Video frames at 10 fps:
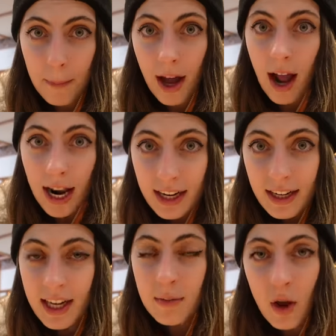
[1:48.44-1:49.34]
But I
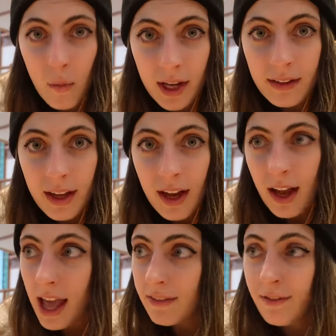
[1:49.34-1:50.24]
need to keep going
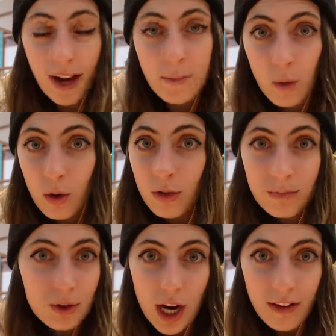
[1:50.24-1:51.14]
and find more
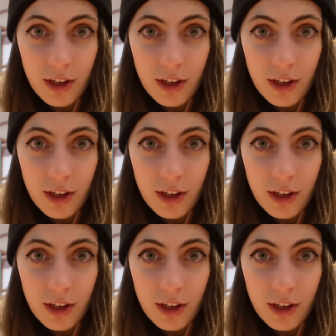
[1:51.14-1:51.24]
chain